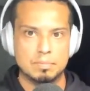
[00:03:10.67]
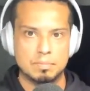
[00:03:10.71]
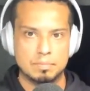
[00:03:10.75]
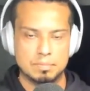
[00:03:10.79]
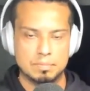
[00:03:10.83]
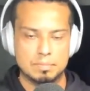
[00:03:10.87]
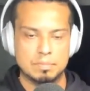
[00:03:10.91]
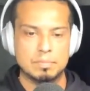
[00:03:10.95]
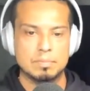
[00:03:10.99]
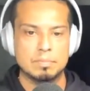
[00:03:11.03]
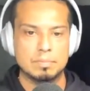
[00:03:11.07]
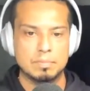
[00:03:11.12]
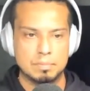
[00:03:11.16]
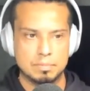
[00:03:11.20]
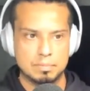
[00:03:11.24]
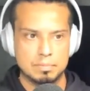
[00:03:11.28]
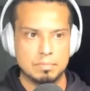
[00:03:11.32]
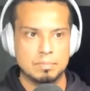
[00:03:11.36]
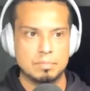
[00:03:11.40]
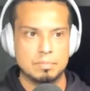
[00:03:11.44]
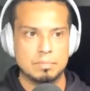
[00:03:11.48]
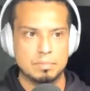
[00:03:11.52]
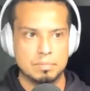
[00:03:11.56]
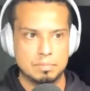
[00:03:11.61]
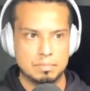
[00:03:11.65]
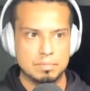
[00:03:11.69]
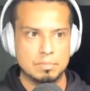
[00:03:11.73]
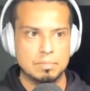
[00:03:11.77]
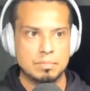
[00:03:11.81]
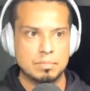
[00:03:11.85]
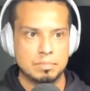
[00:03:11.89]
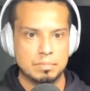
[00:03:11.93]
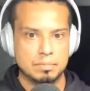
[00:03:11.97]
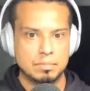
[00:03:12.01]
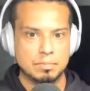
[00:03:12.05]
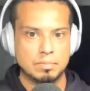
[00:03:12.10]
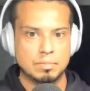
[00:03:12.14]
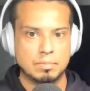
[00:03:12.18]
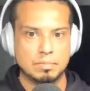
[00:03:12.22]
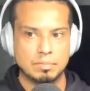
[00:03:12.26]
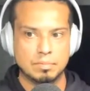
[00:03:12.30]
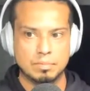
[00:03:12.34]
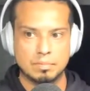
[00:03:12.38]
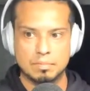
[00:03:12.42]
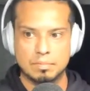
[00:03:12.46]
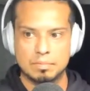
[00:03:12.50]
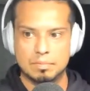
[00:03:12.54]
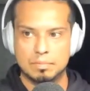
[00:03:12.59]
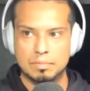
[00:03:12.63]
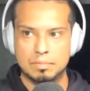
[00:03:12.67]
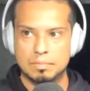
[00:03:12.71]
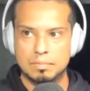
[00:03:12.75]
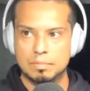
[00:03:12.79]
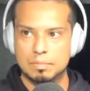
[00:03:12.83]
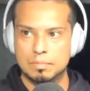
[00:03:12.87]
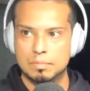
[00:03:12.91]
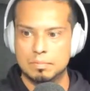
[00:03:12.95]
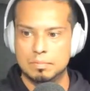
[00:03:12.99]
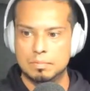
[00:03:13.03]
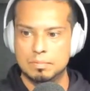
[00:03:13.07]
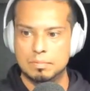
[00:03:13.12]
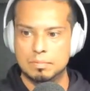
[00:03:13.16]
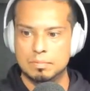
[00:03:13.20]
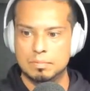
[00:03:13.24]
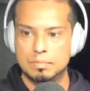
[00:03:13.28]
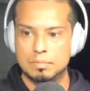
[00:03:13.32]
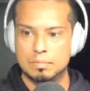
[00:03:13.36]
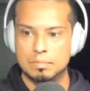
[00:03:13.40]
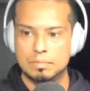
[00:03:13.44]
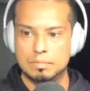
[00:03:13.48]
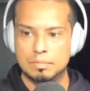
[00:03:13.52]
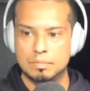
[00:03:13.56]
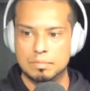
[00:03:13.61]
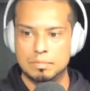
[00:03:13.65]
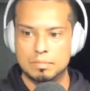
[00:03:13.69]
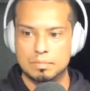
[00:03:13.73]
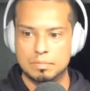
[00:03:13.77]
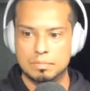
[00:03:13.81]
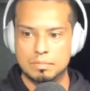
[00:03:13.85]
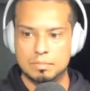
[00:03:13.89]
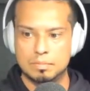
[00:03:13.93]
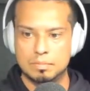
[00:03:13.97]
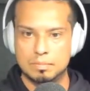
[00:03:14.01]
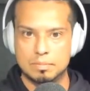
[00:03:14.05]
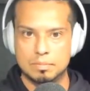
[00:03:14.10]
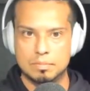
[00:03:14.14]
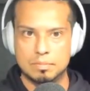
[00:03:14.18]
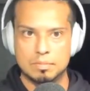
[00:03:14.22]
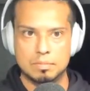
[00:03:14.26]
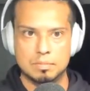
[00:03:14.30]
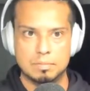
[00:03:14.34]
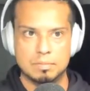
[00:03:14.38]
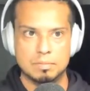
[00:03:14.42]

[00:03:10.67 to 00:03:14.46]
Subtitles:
[no speech]